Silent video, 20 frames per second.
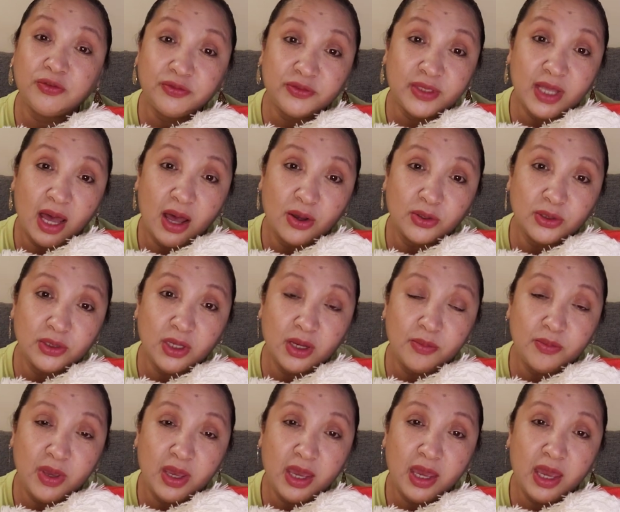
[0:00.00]
of town
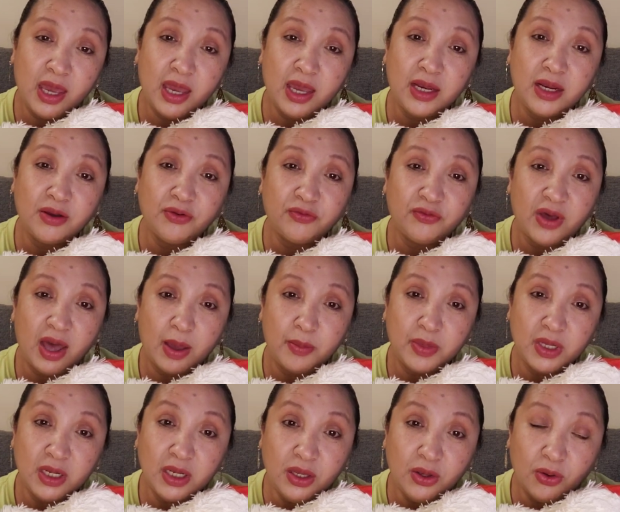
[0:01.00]
kami ng
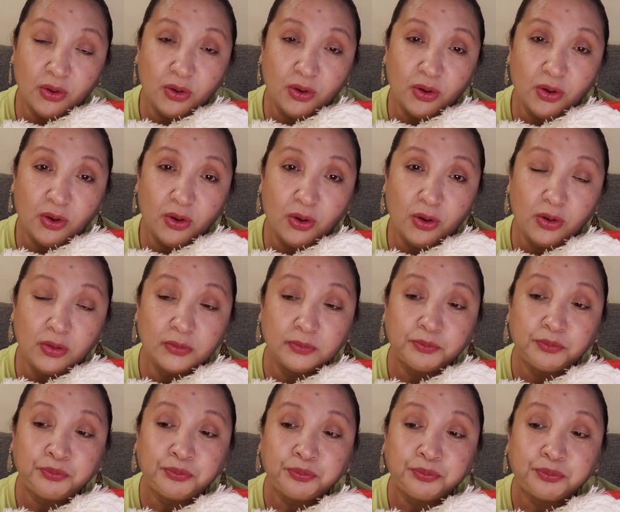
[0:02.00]
family ko.
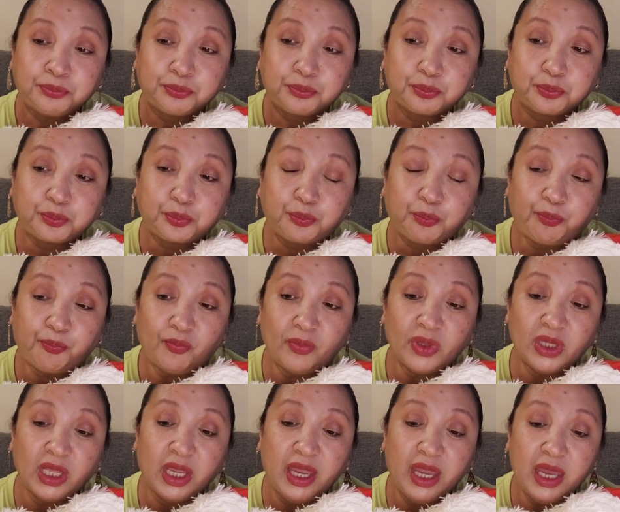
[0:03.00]

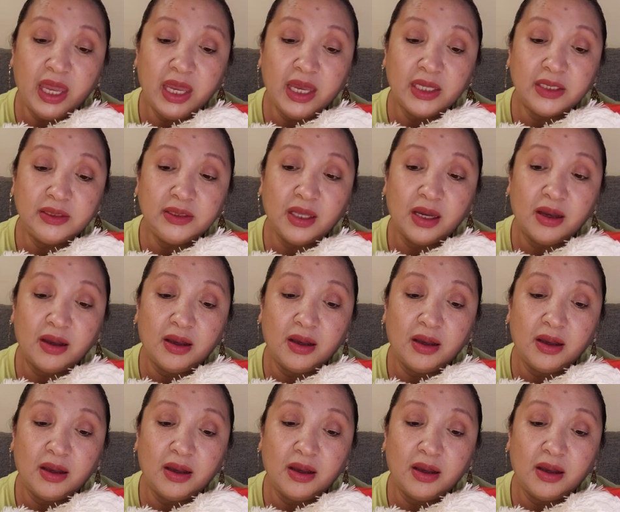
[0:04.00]
And,